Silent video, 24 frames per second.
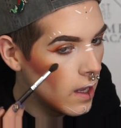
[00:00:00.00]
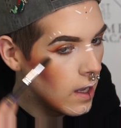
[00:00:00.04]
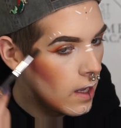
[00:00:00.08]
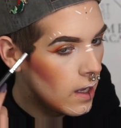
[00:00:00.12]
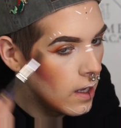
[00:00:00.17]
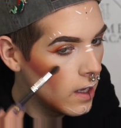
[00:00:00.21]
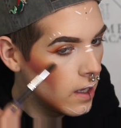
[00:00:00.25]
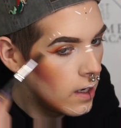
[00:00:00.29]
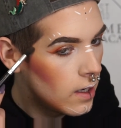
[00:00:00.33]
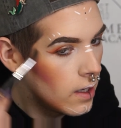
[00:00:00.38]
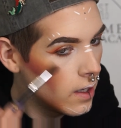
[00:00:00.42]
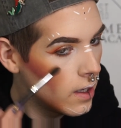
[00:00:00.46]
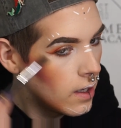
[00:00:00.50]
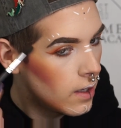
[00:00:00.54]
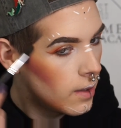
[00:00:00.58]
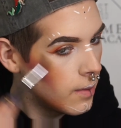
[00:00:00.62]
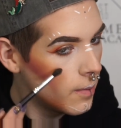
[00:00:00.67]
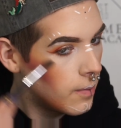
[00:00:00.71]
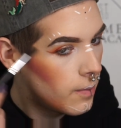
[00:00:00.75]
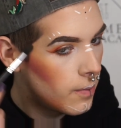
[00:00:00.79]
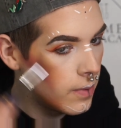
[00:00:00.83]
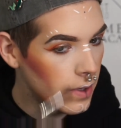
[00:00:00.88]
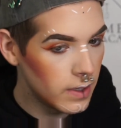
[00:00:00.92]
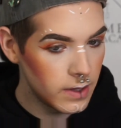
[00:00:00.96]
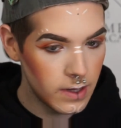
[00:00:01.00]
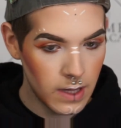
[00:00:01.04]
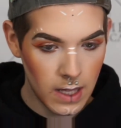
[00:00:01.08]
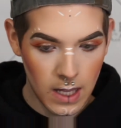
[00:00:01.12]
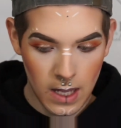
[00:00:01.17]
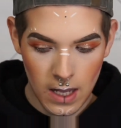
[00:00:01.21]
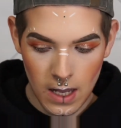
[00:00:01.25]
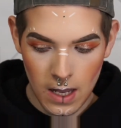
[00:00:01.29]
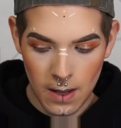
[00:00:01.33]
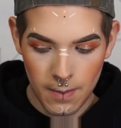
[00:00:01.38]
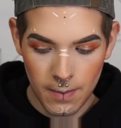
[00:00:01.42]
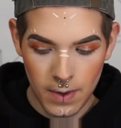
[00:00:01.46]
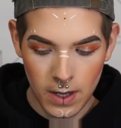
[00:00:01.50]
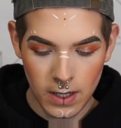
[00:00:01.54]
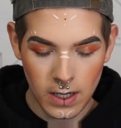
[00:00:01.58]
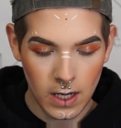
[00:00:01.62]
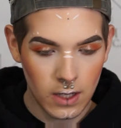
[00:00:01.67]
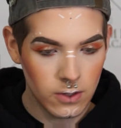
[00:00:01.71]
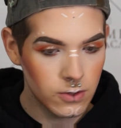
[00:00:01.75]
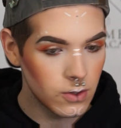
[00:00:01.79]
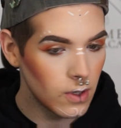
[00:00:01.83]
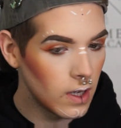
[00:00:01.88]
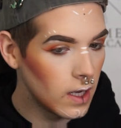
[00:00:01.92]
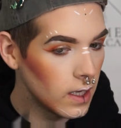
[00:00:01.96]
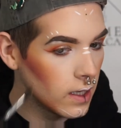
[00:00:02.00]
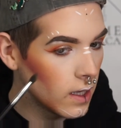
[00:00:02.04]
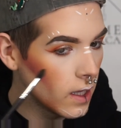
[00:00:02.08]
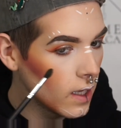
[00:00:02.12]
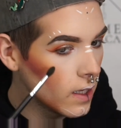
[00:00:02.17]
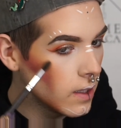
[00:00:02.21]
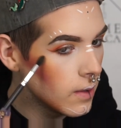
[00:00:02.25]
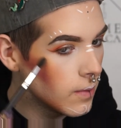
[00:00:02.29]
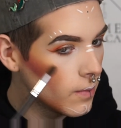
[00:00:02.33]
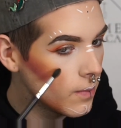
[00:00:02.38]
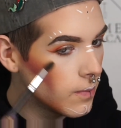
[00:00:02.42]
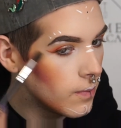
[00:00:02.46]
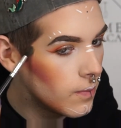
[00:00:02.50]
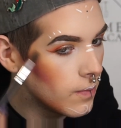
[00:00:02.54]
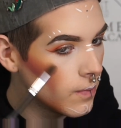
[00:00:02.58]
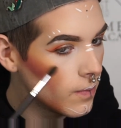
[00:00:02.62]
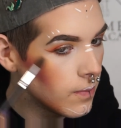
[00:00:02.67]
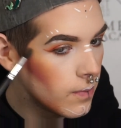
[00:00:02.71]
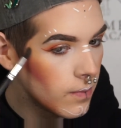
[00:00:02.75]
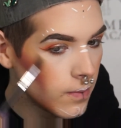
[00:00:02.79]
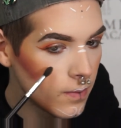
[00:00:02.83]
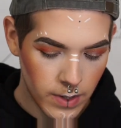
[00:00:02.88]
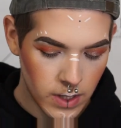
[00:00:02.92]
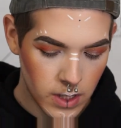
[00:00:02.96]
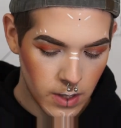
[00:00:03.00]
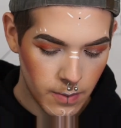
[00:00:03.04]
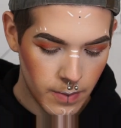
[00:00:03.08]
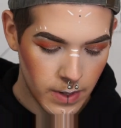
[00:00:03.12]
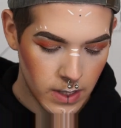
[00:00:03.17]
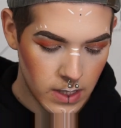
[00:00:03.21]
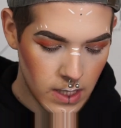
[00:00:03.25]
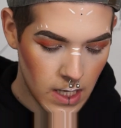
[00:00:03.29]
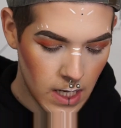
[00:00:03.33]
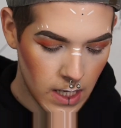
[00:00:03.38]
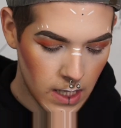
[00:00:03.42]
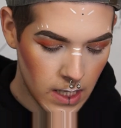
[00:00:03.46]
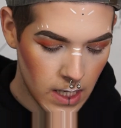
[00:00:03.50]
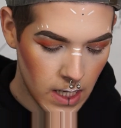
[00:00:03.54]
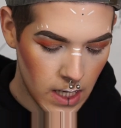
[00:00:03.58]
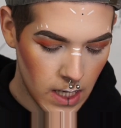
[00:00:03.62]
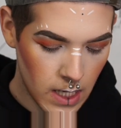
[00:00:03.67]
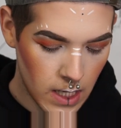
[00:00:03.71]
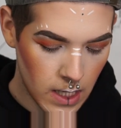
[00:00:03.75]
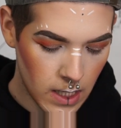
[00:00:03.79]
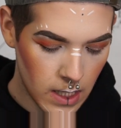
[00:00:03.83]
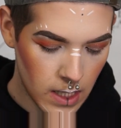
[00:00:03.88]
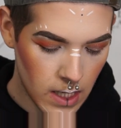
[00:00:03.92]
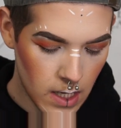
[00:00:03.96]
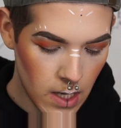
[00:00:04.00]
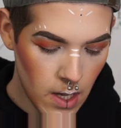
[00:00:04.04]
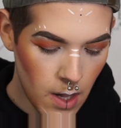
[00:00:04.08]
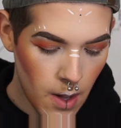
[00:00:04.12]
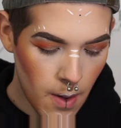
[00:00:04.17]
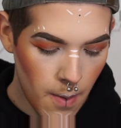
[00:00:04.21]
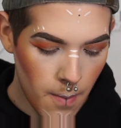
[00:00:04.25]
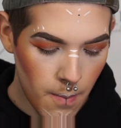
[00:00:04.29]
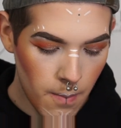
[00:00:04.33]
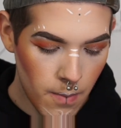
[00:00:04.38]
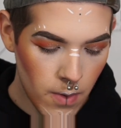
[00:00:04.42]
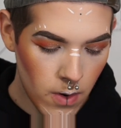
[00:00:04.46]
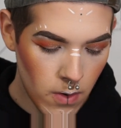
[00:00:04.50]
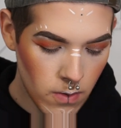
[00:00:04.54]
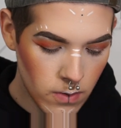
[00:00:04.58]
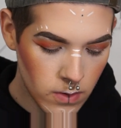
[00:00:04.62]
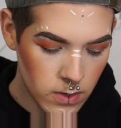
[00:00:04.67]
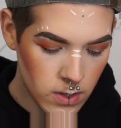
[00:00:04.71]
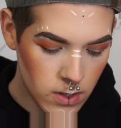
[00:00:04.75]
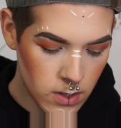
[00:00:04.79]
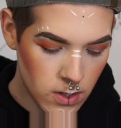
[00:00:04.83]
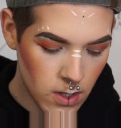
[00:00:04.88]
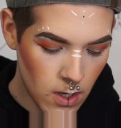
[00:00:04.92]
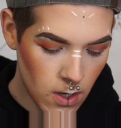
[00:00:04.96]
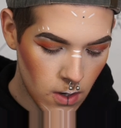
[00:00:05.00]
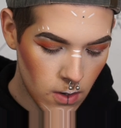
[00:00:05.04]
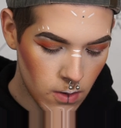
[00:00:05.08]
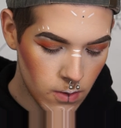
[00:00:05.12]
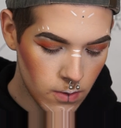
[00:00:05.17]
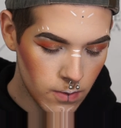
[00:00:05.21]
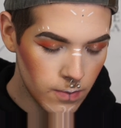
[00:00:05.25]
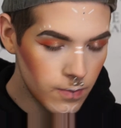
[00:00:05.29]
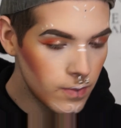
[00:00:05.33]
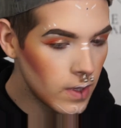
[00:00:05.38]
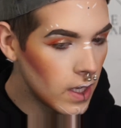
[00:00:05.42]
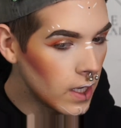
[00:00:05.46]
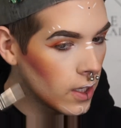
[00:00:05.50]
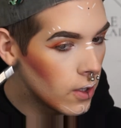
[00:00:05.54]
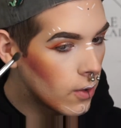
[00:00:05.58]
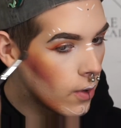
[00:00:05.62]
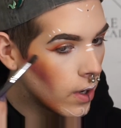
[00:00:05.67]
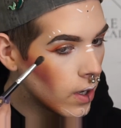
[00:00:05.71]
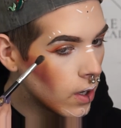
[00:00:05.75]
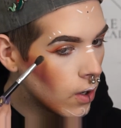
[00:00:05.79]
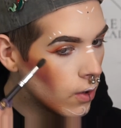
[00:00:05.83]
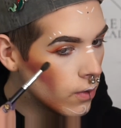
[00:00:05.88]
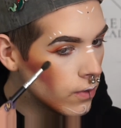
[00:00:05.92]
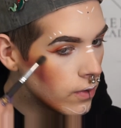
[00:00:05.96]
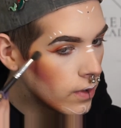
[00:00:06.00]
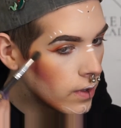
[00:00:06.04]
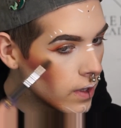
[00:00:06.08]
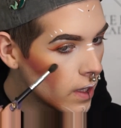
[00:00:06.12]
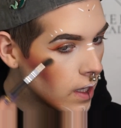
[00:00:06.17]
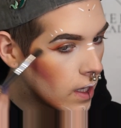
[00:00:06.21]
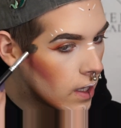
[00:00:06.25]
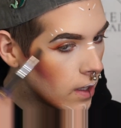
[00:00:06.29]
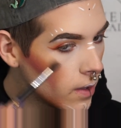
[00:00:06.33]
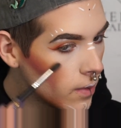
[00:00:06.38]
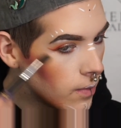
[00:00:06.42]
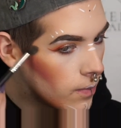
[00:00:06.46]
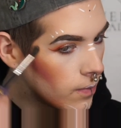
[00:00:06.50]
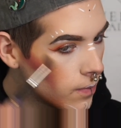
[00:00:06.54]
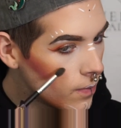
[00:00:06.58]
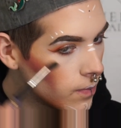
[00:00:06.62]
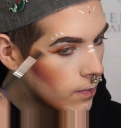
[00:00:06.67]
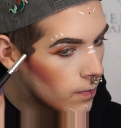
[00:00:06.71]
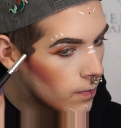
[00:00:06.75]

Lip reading: and put that on my natural highlight. I'm going to be taking Moonstone and going over that.